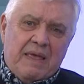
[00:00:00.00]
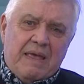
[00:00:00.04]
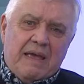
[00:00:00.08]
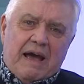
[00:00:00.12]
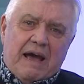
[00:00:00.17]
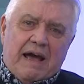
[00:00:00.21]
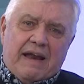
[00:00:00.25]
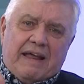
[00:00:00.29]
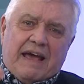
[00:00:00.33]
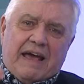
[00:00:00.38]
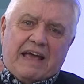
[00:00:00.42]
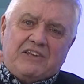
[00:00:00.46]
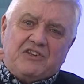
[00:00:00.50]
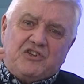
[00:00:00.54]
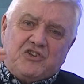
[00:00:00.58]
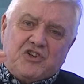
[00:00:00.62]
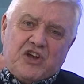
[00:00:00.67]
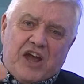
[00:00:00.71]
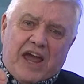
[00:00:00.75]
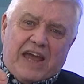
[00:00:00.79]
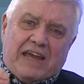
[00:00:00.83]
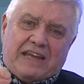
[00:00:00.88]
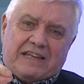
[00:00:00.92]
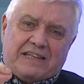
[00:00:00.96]
And I
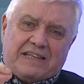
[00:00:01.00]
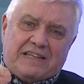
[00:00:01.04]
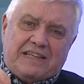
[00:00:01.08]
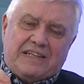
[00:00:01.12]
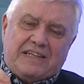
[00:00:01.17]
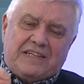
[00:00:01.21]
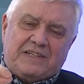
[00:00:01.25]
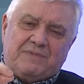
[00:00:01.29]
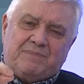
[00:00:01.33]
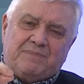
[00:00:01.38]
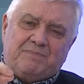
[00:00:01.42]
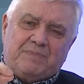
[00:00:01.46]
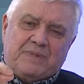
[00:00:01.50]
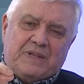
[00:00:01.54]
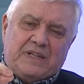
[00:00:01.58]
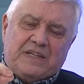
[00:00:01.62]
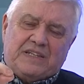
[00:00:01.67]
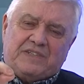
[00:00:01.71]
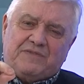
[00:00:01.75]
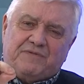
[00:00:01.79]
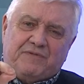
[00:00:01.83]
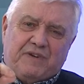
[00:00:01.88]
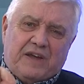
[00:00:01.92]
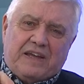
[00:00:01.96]
checked this
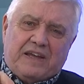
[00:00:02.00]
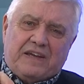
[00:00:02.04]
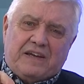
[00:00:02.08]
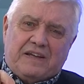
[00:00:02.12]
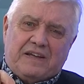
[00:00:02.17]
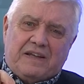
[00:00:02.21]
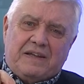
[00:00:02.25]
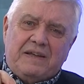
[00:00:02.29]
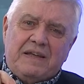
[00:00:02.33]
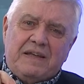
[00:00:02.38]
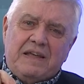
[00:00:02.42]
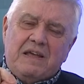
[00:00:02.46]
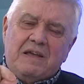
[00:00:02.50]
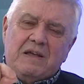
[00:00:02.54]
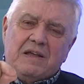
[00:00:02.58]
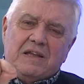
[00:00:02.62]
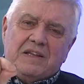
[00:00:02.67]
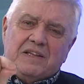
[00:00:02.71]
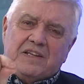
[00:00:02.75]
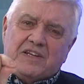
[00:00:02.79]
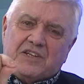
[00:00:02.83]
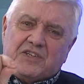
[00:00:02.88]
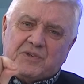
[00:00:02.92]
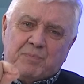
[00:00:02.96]
figure
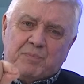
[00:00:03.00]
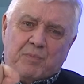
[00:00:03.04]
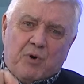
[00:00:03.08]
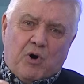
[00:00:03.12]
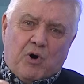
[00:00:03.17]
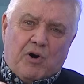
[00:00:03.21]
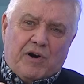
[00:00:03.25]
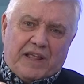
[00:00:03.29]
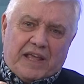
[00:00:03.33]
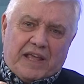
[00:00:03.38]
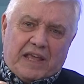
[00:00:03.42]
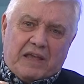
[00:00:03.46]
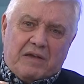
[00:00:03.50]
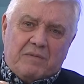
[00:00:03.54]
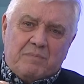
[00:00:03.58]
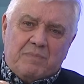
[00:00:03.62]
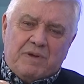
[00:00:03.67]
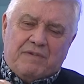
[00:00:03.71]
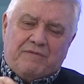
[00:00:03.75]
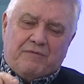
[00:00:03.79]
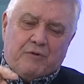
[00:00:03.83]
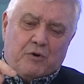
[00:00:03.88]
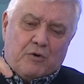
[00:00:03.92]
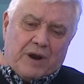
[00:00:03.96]
this morning
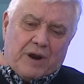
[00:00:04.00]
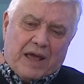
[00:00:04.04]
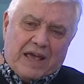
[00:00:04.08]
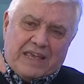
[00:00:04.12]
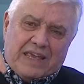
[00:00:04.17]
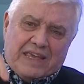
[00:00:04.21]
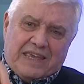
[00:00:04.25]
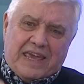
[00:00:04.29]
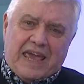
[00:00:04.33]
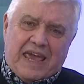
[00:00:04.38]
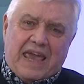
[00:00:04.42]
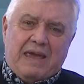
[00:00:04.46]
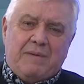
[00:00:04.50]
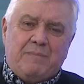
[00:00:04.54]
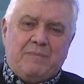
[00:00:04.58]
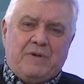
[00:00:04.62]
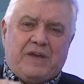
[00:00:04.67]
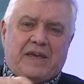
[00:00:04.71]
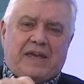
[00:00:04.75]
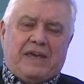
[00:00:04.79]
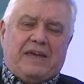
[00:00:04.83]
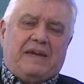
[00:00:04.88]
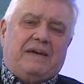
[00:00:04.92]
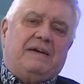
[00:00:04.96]
before I came
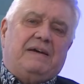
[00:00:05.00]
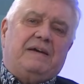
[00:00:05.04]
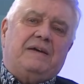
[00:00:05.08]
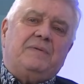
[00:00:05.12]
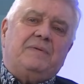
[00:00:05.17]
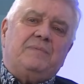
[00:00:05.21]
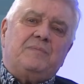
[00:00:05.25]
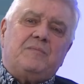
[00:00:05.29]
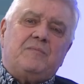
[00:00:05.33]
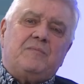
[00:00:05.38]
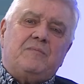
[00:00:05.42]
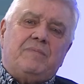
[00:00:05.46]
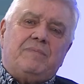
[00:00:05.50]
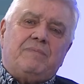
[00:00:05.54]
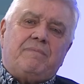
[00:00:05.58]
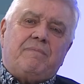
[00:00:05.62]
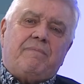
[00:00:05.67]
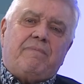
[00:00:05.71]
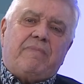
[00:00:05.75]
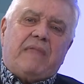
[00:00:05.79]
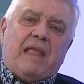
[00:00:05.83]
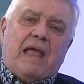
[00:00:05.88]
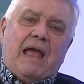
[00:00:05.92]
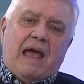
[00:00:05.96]
here.
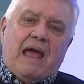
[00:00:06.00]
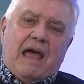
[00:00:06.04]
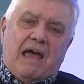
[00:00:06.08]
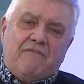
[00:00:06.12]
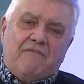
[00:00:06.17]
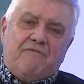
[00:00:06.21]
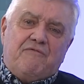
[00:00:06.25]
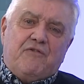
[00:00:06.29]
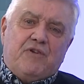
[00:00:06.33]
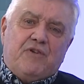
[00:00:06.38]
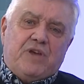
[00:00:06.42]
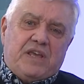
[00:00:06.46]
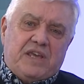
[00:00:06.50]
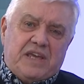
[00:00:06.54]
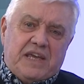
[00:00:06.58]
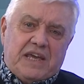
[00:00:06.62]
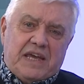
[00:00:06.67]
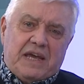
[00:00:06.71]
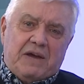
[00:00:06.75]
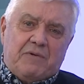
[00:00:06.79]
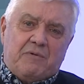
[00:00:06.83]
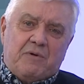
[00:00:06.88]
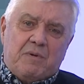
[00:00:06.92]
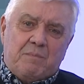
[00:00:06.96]
Every
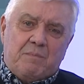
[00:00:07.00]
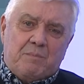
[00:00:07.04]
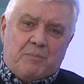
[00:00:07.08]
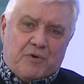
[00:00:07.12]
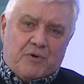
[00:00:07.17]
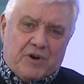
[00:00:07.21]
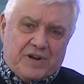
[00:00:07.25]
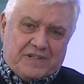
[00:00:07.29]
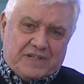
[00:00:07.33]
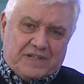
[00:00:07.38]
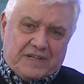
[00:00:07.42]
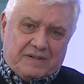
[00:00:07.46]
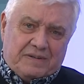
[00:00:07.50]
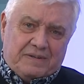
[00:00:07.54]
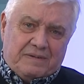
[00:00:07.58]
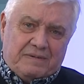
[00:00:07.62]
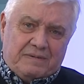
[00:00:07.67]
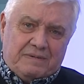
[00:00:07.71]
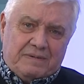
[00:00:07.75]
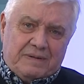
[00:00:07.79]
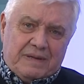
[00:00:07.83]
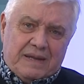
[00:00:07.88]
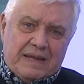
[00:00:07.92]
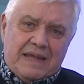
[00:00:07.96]
year in Britain,
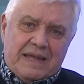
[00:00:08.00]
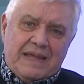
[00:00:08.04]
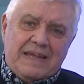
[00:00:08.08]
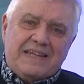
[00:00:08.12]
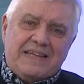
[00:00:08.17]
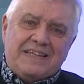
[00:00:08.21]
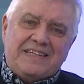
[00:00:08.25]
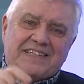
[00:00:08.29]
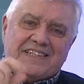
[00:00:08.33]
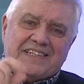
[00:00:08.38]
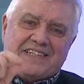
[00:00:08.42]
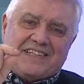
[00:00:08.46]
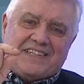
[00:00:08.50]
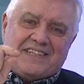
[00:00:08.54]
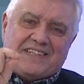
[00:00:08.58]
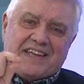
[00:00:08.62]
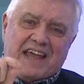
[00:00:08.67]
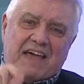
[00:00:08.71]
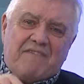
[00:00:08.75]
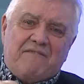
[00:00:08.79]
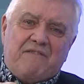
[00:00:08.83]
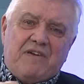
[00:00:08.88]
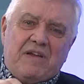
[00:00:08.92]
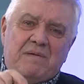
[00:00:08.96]

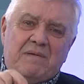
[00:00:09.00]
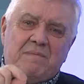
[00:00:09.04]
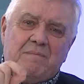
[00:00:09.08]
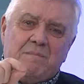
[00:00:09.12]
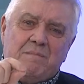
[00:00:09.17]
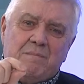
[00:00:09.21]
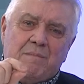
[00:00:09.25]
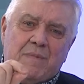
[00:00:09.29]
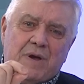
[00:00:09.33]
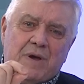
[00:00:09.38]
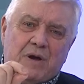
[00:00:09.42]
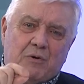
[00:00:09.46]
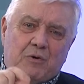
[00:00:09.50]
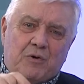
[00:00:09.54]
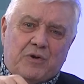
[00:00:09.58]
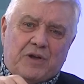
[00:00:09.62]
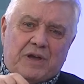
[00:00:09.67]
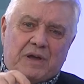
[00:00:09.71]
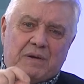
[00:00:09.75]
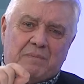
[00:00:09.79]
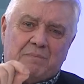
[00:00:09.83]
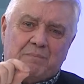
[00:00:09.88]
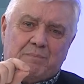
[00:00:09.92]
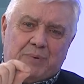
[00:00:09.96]
7
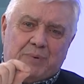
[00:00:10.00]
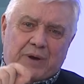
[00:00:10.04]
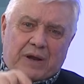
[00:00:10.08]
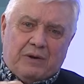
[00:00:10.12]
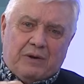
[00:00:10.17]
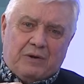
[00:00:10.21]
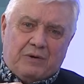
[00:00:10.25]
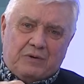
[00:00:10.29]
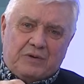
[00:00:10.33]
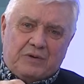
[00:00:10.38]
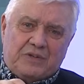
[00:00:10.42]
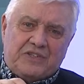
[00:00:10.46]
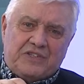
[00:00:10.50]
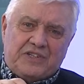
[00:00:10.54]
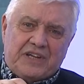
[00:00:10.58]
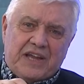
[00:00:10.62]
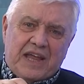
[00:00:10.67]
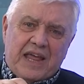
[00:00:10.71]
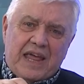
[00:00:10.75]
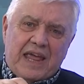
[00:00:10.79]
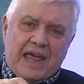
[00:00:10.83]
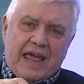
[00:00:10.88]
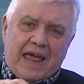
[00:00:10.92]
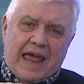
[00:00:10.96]
million pillows
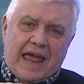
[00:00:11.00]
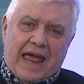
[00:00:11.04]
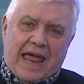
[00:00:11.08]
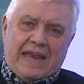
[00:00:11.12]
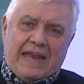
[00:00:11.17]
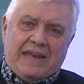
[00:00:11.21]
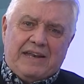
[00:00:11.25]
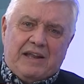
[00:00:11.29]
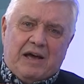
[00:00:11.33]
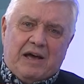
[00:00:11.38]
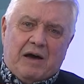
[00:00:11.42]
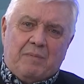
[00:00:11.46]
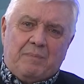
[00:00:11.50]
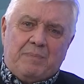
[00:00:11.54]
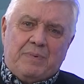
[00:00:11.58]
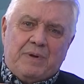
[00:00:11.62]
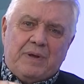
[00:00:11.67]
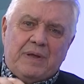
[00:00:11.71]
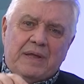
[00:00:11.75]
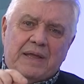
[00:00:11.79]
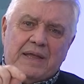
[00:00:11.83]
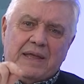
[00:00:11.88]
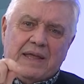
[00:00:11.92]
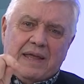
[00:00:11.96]
end up
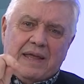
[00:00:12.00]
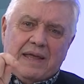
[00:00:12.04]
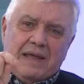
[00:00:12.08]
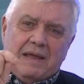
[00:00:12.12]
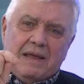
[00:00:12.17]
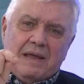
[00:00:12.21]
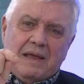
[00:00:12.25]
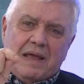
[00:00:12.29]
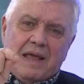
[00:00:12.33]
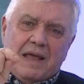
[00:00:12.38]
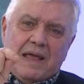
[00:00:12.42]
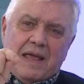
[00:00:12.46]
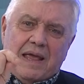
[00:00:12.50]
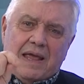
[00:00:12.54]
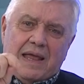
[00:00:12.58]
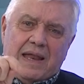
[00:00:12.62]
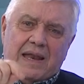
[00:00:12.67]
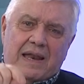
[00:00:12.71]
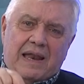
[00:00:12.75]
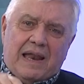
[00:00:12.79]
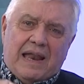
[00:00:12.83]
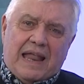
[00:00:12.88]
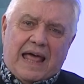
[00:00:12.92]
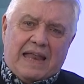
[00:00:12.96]
in
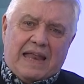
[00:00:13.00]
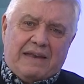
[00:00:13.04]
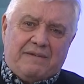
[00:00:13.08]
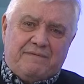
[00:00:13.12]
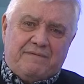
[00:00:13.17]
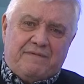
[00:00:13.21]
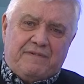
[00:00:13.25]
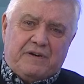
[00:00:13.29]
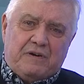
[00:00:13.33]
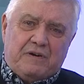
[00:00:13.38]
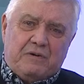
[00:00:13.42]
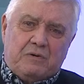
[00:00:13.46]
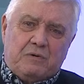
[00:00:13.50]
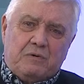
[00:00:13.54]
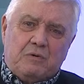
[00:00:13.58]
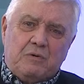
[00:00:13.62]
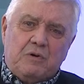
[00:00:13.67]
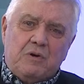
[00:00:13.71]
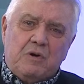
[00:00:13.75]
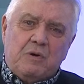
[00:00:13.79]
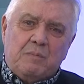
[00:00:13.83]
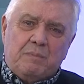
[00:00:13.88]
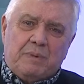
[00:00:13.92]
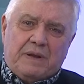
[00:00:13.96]
landfill,
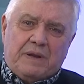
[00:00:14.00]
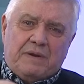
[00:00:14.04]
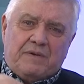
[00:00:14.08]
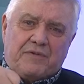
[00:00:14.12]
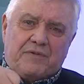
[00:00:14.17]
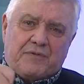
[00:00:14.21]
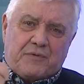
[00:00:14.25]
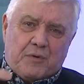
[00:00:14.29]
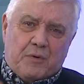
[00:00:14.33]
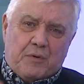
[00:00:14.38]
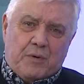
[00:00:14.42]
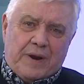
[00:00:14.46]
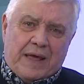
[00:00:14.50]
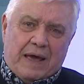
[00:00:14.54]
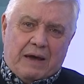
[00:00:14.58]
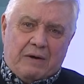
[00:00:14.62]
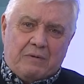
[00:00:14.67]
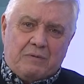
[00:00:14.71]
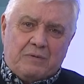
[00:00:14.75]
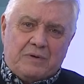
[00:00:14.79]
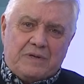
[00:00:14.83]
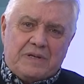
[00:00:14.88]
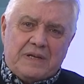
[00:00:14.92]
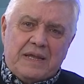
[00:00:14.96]
being thrown
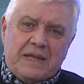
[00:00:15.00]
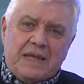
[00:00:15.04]
out.